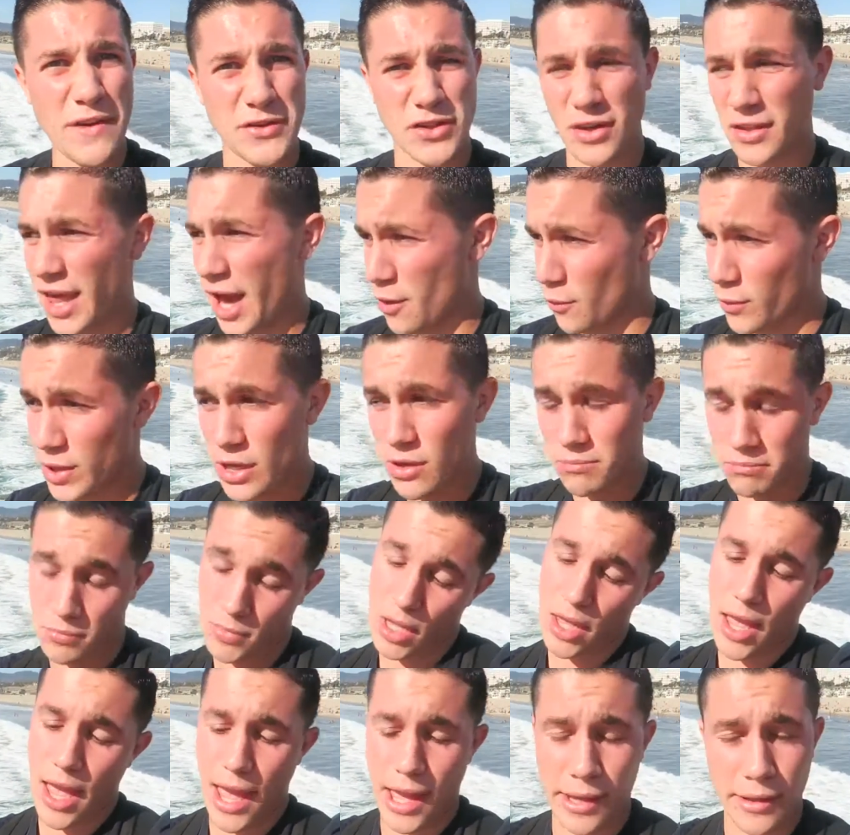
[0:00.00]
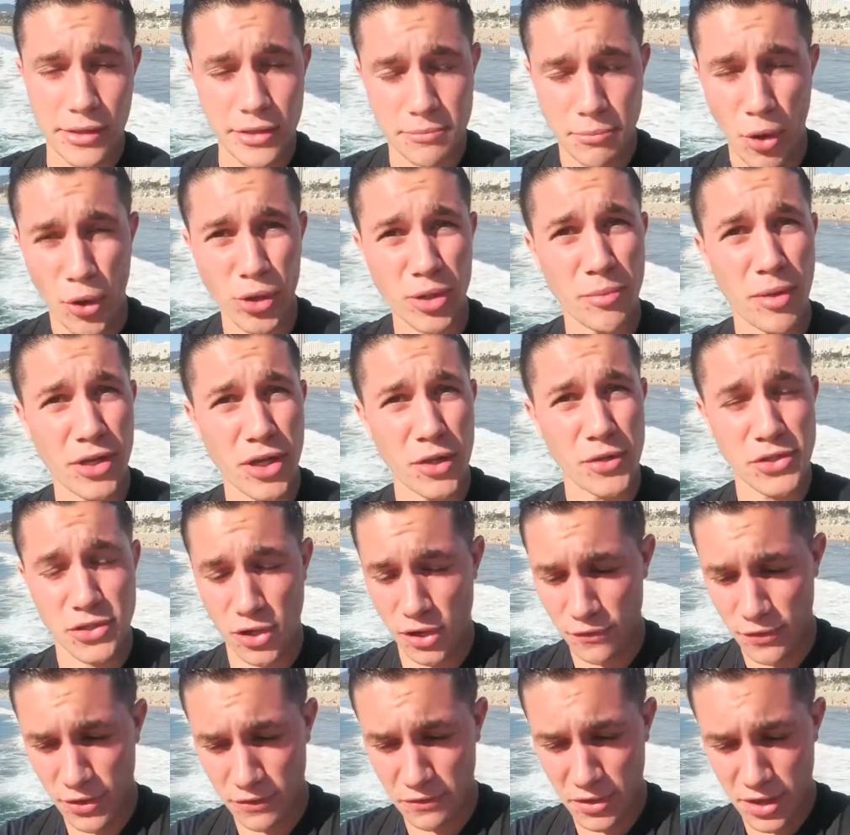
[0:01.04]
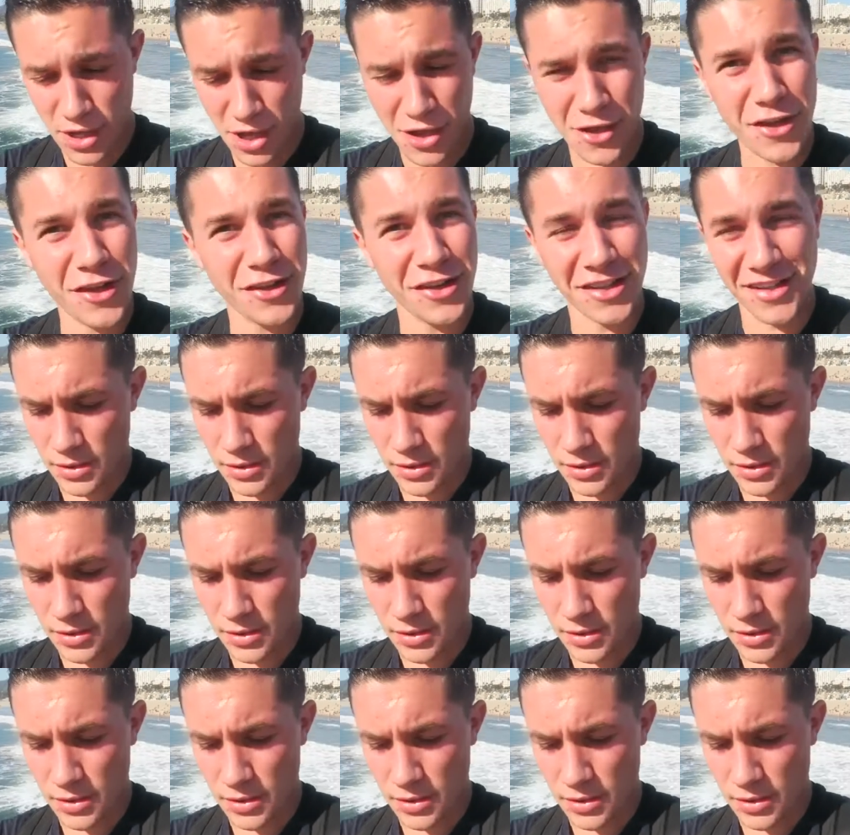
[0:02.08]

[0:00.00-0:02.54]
waves are loud. Hey, Pokemon Go surfing video?